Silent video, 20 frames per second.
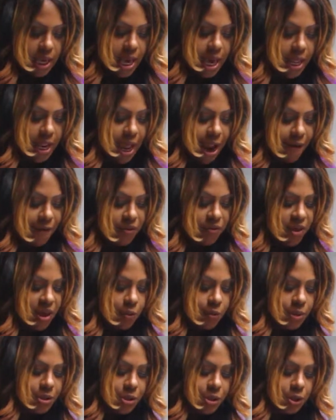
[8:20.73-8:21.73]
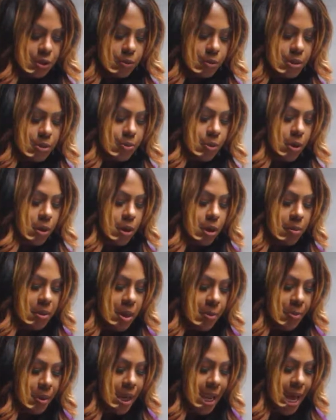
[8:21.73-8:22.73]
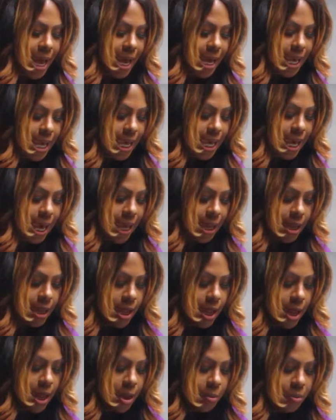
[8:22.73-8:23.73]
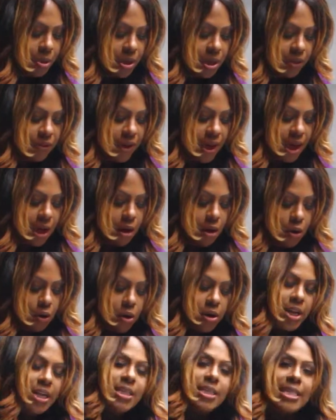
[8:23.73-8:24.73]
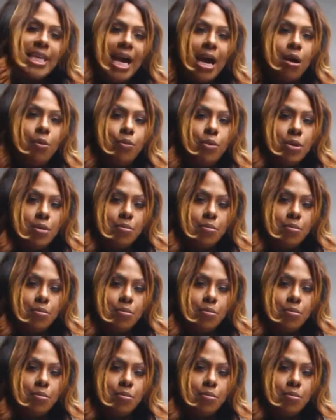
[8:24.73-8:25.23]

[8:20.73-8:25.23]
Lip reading: And everything we do, we're going to be applying and putting the hair on a downward